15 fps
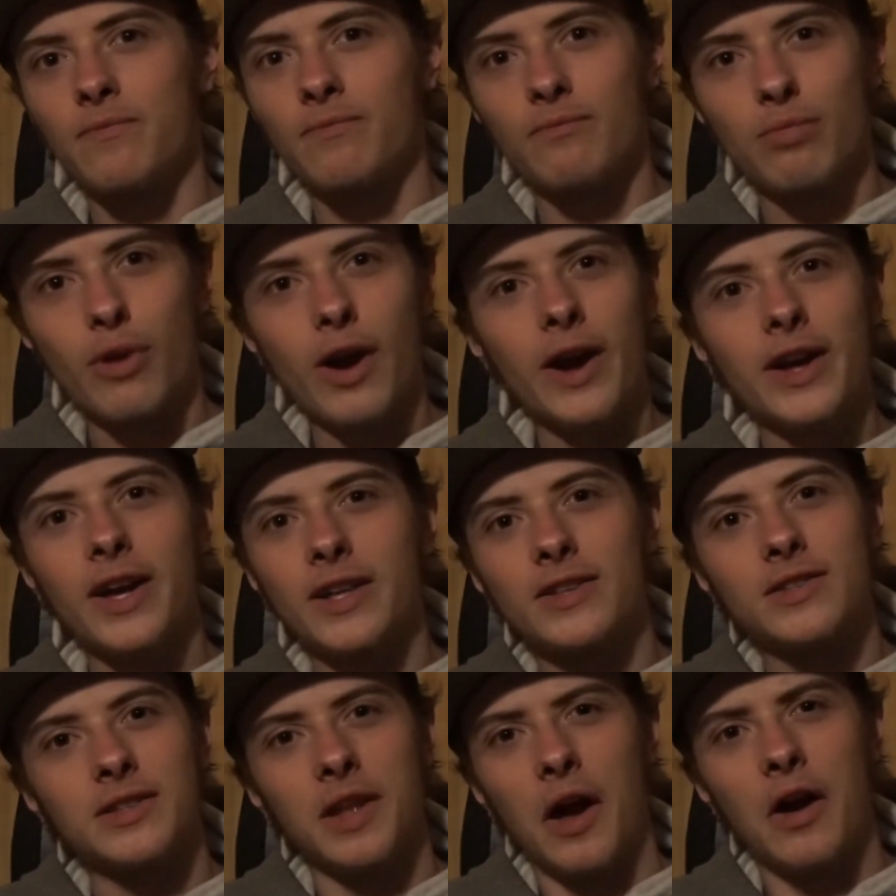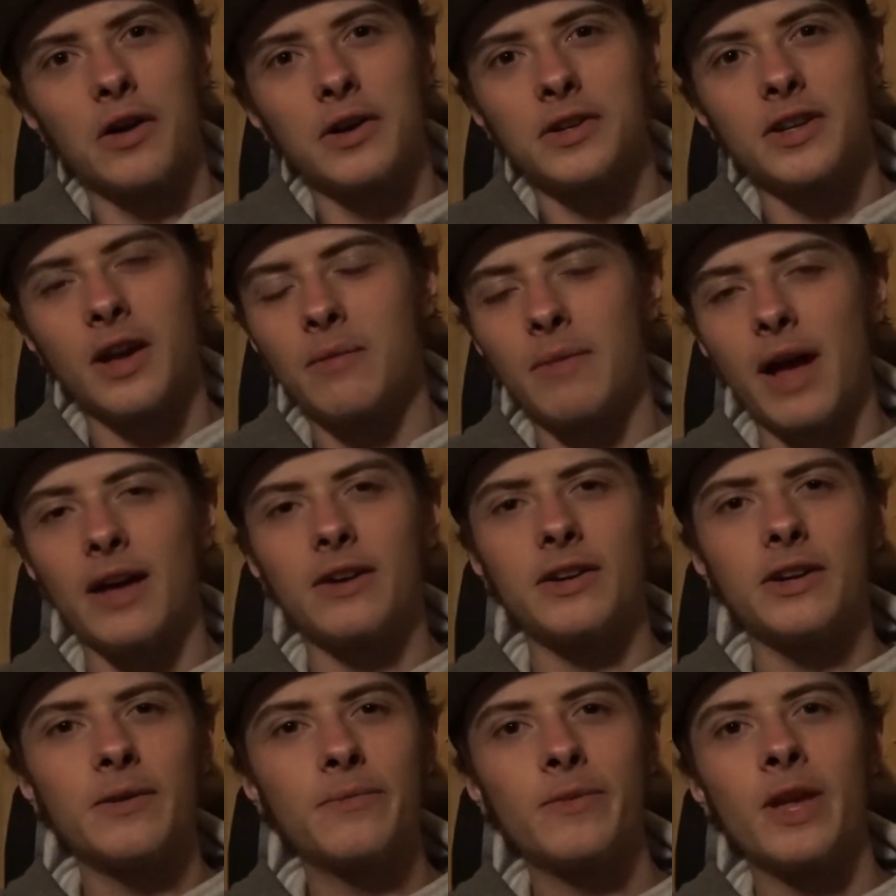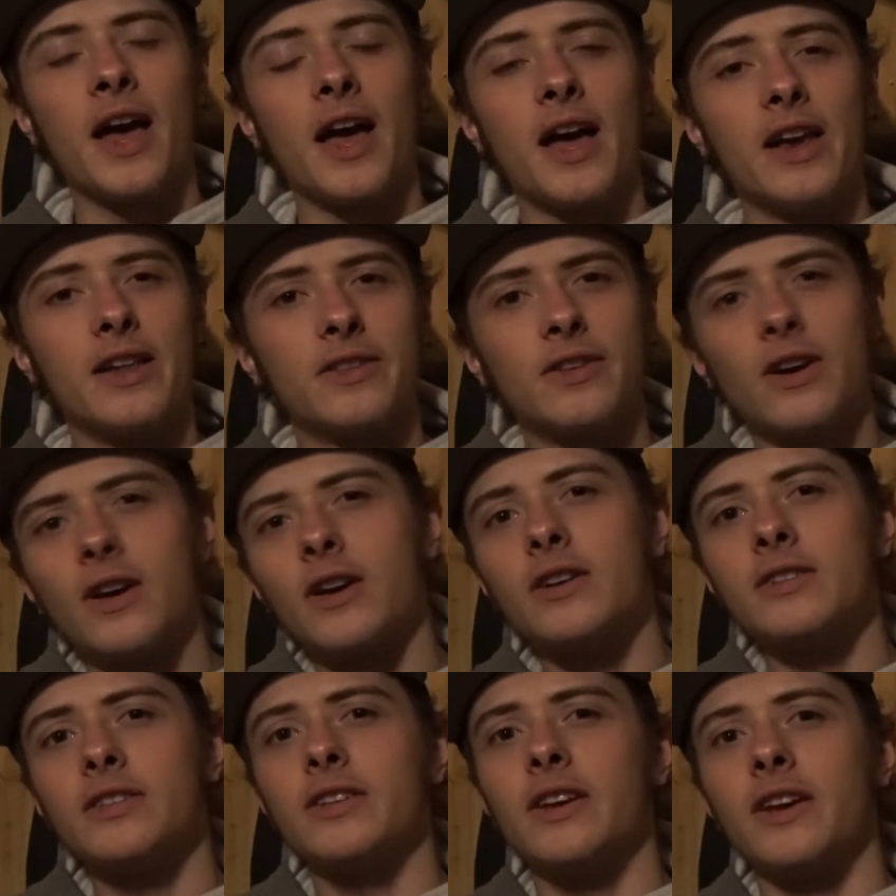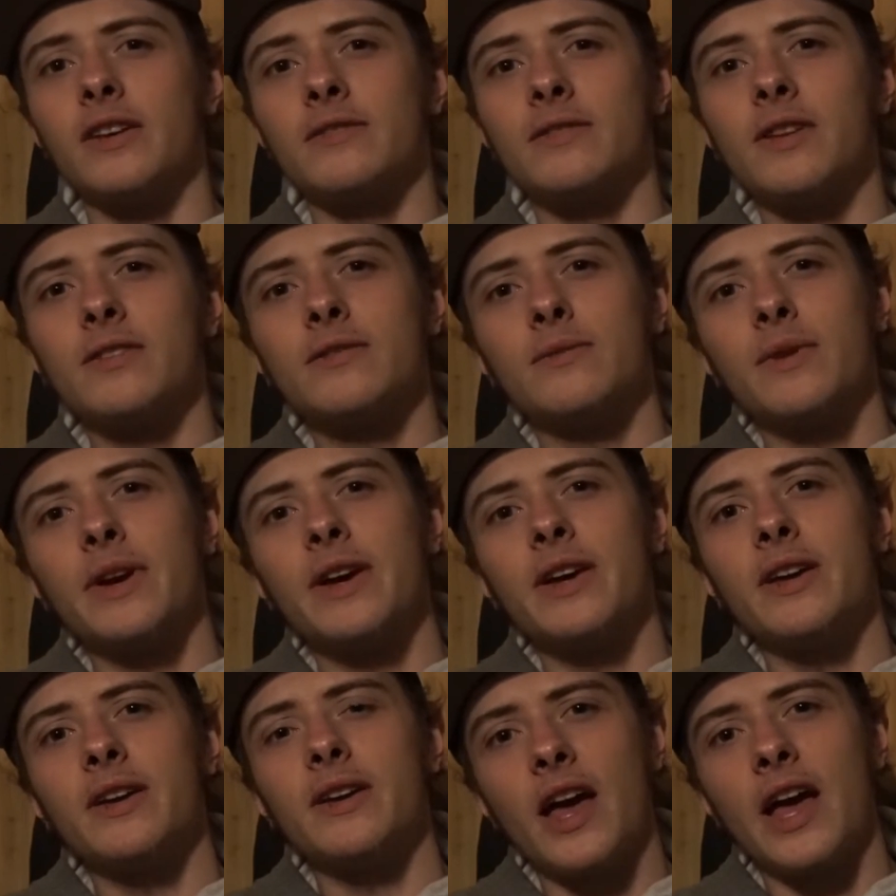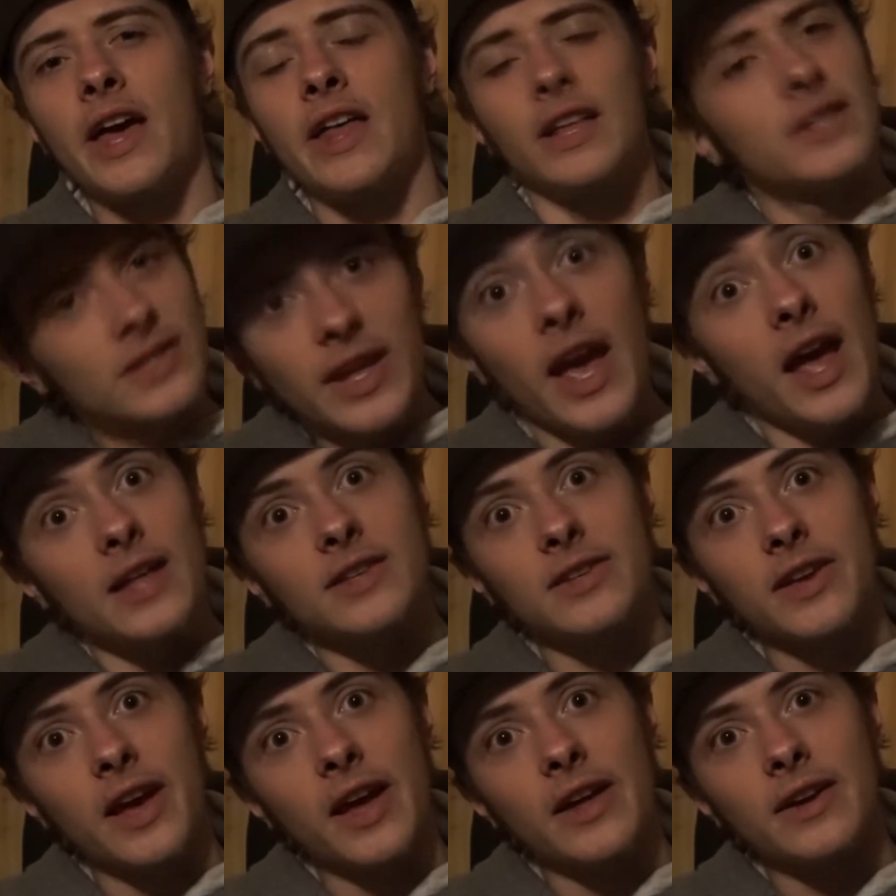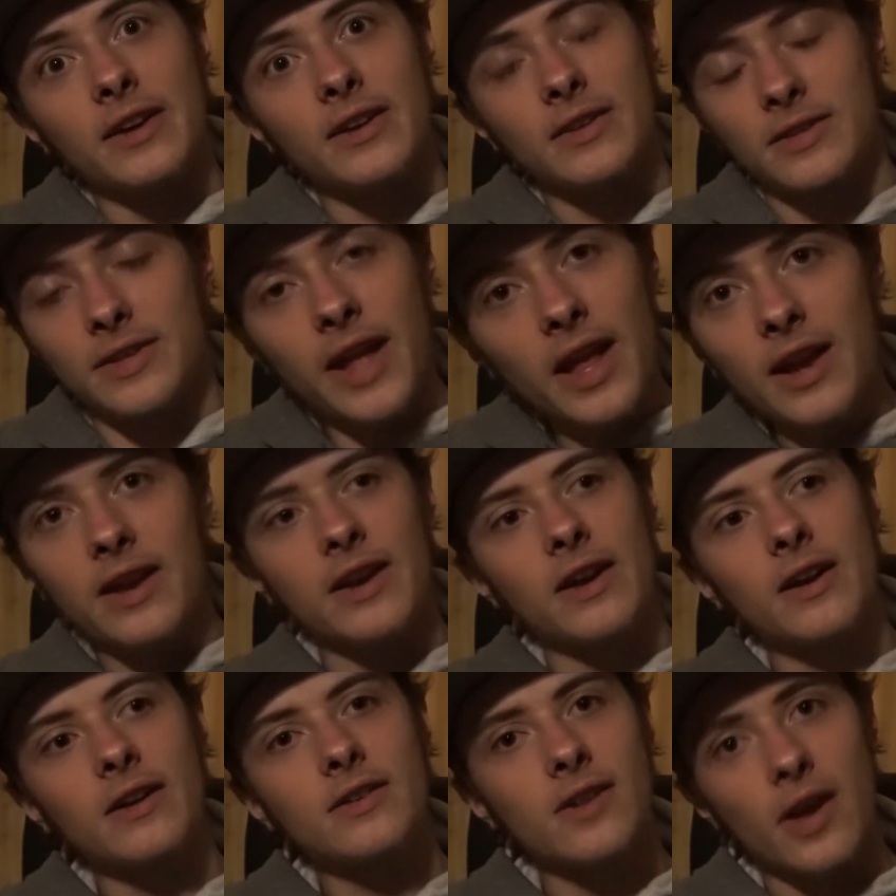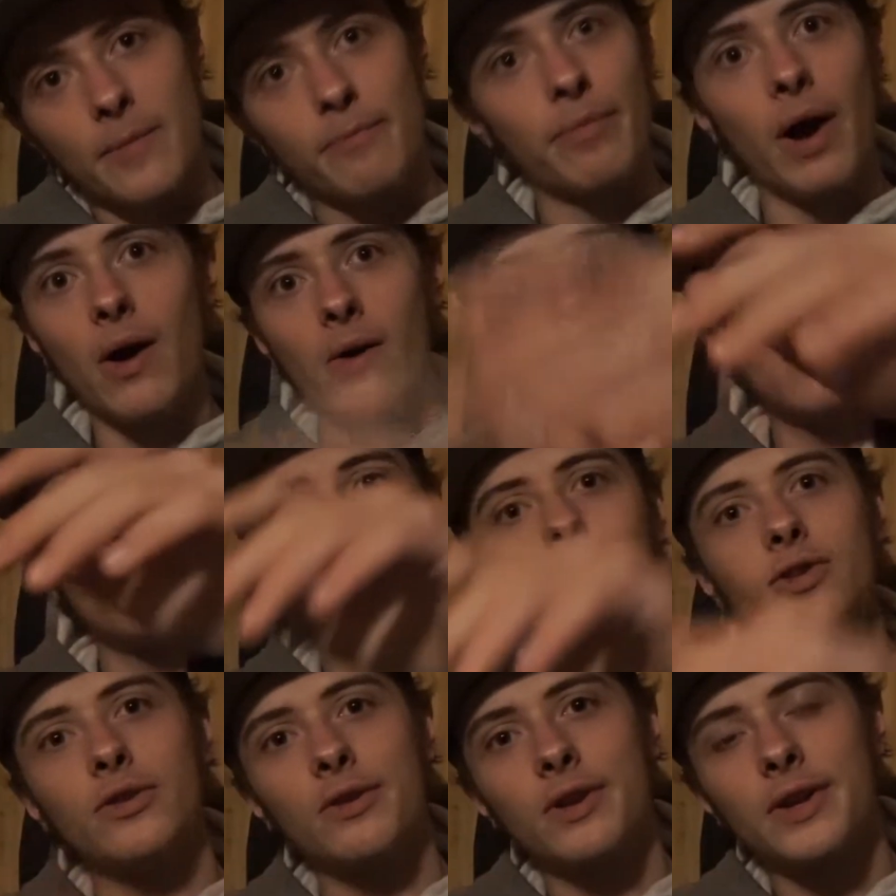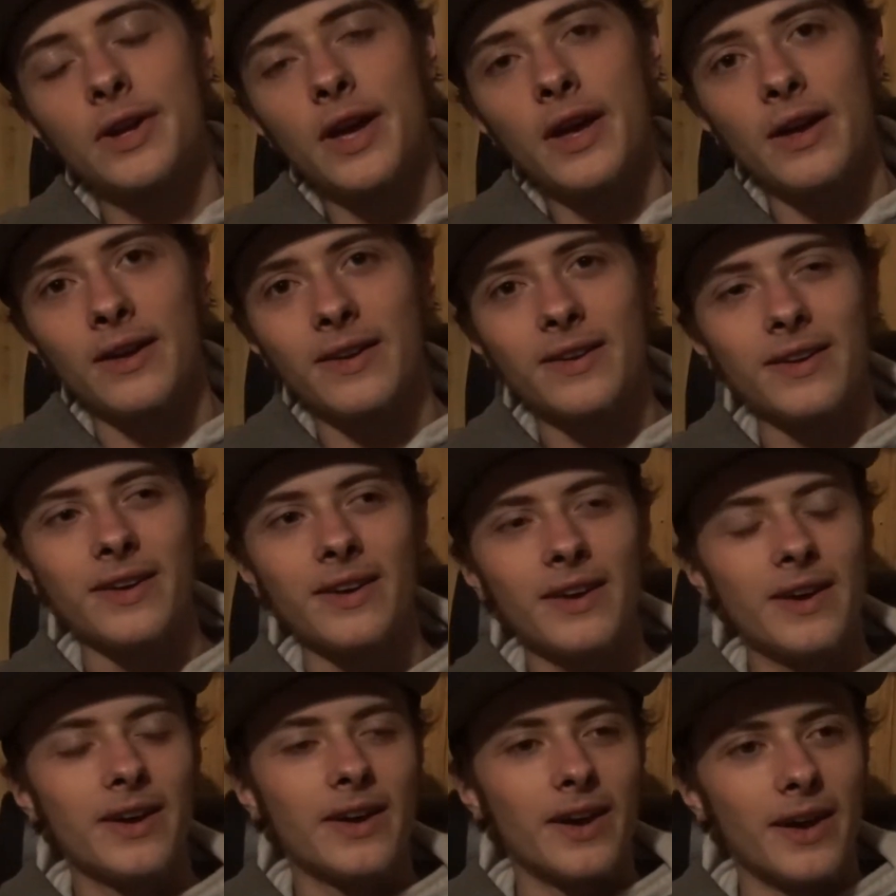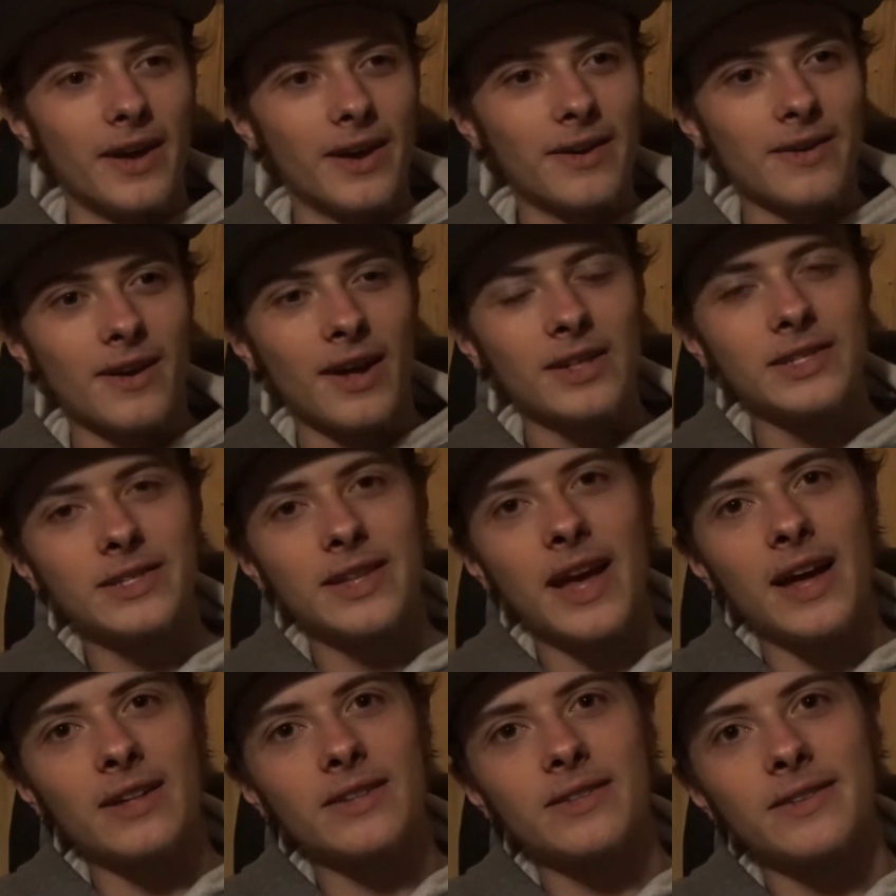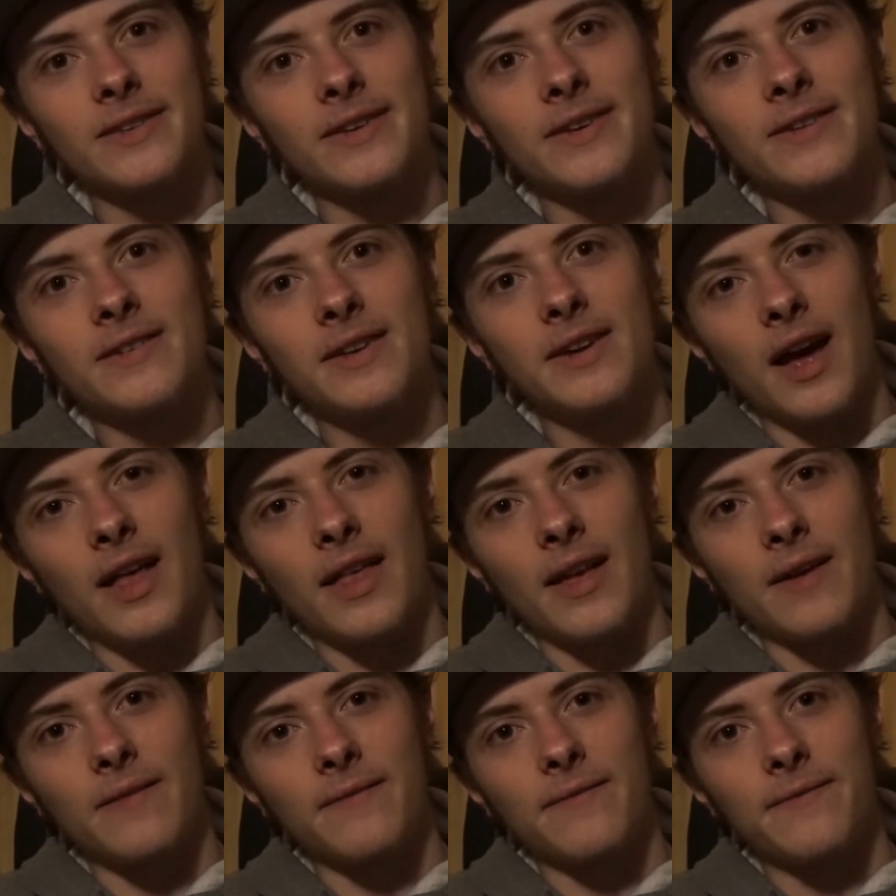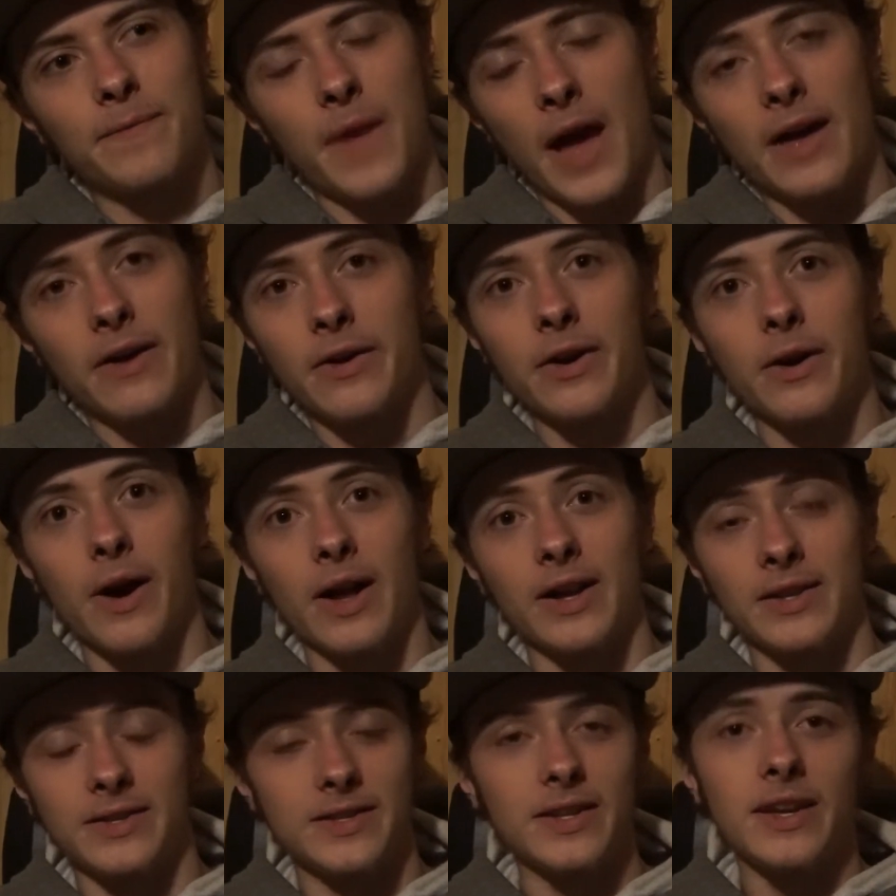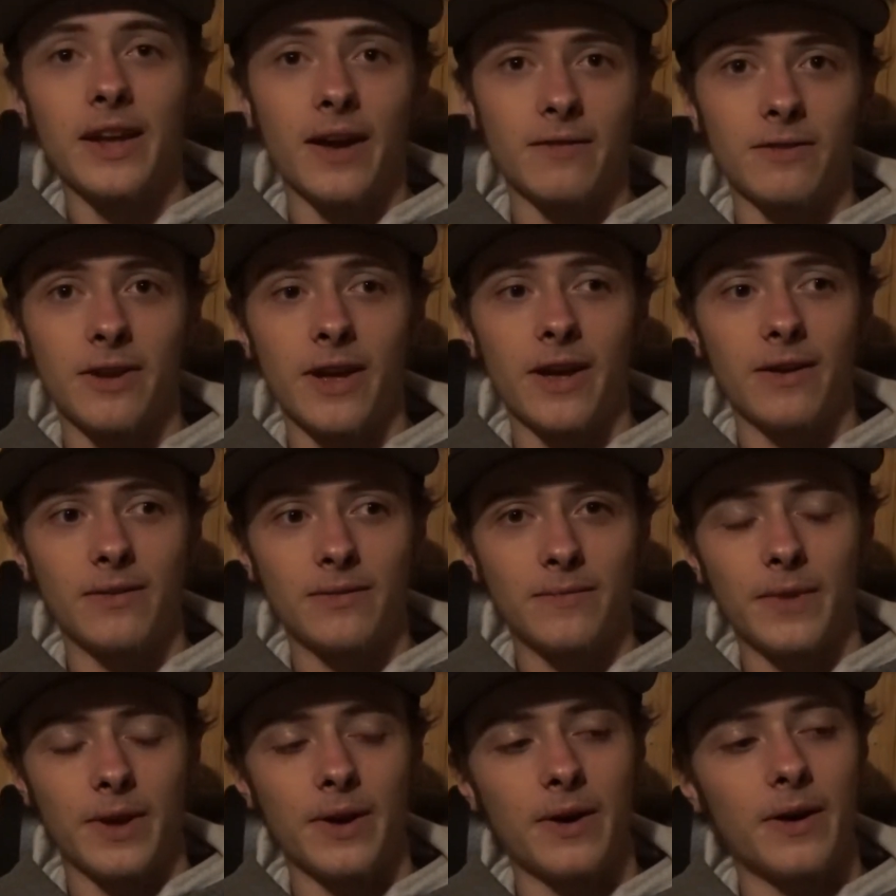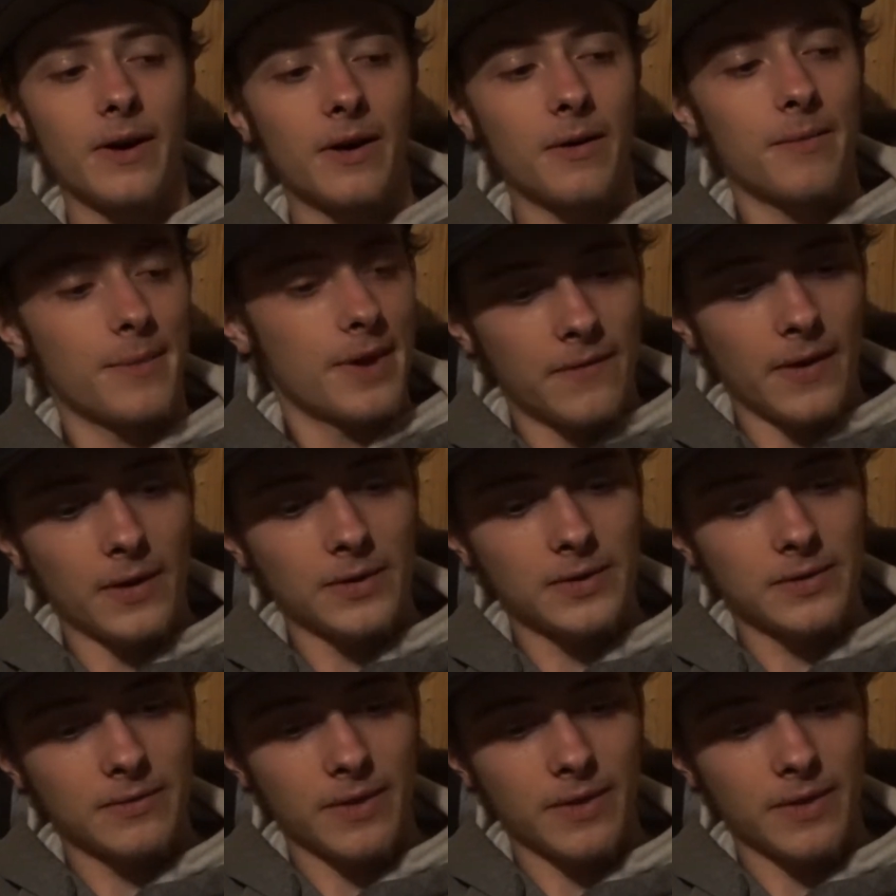Probably gets lung or something. I don't know. And it turns and runs away, and it stands again. It's standing there, so I boom, shoot it again, and it runs down through. And then I don't know. I didn't see it after that. Falls.